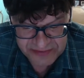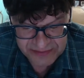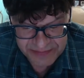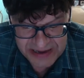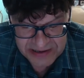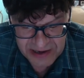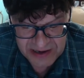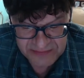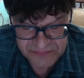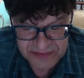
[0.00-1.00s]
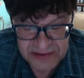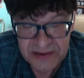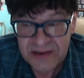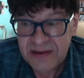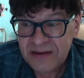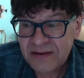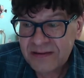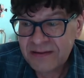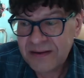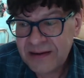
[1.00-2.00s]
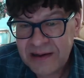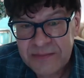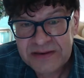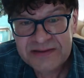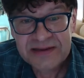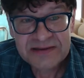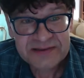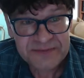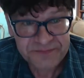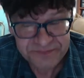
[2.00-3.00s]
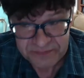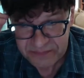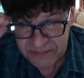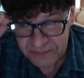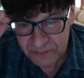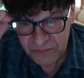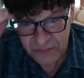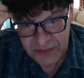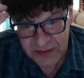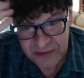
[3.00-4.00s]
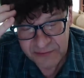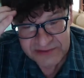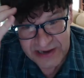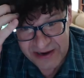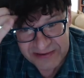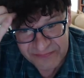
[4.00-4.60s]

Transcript: uh, paid off. How about this? You retire in the